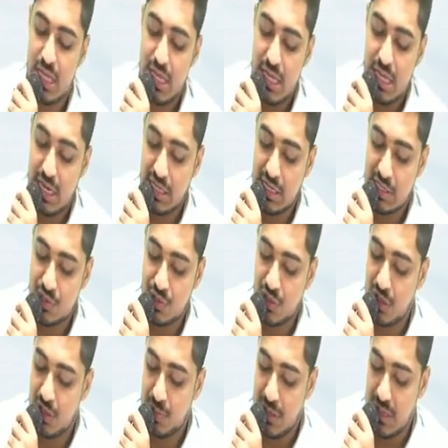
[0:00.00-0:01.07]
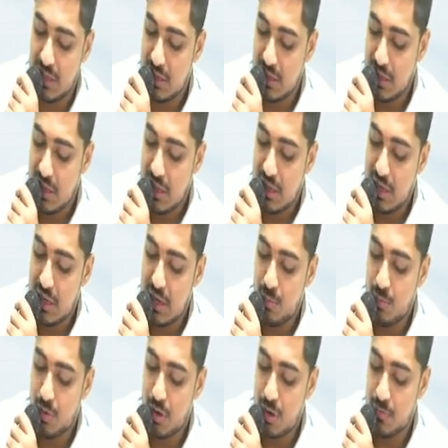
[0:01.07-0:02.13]
It is going to be
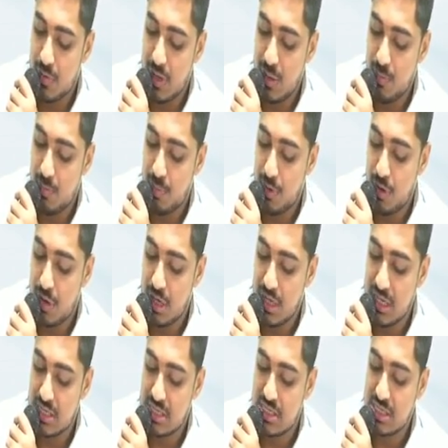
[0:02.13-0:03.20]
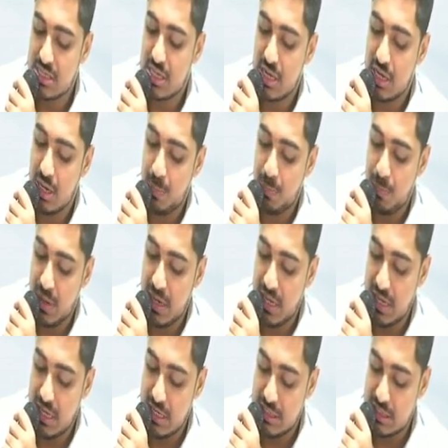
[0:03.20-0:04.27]
number of employees
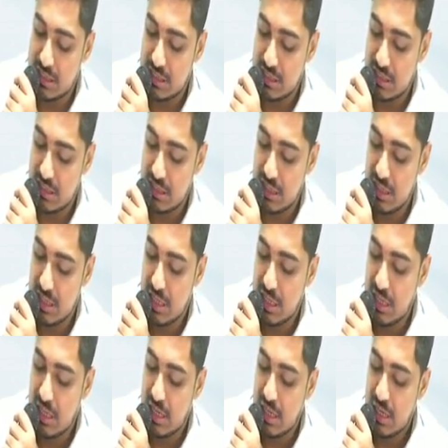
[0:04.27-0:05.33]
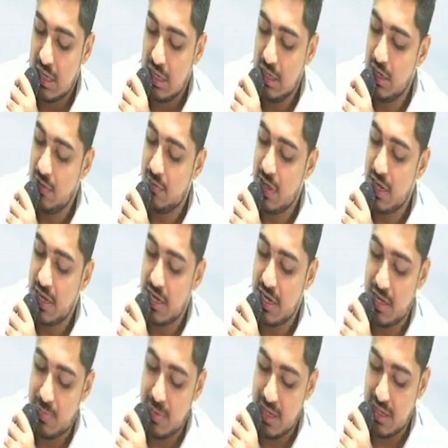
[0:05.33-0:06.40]
replaced
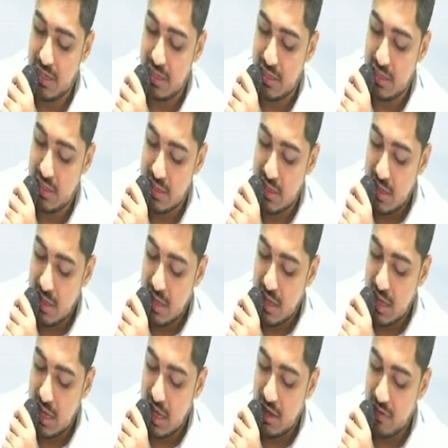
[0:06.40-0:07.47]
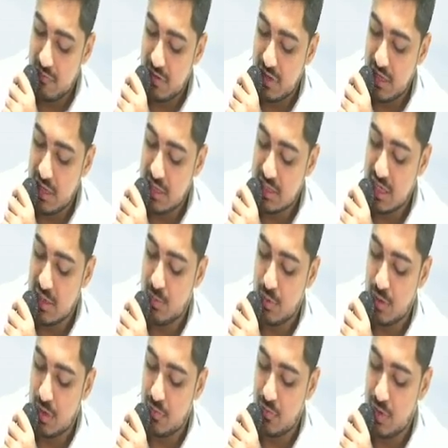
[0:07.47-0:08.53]
divided by average number
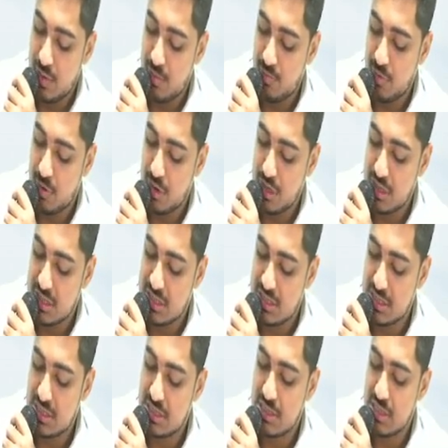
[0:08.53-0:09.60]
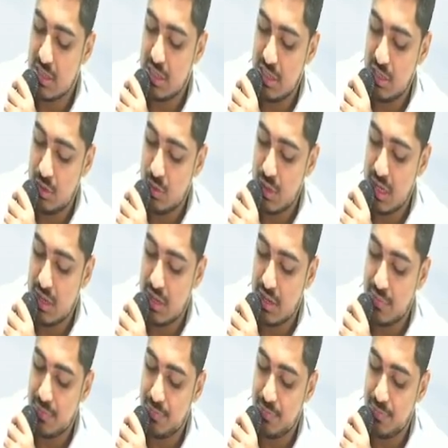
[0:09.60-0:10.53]
of employees into 100.